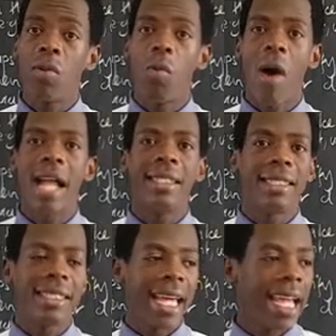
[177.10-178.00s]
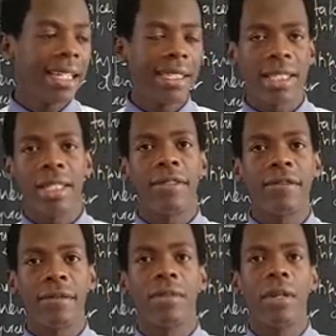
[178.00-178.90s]

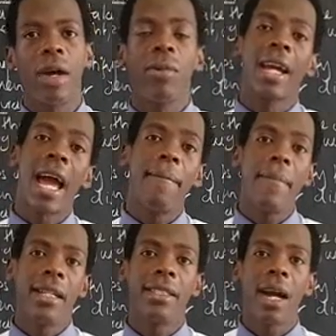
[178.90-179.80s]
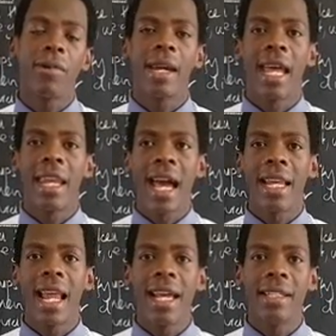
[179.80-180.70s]
Quantitative. We can measure, we can
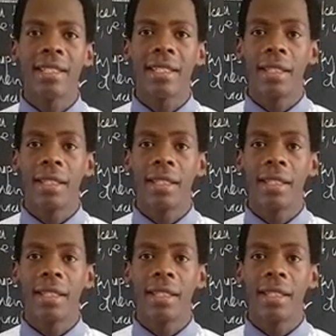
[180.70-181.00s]
analyze,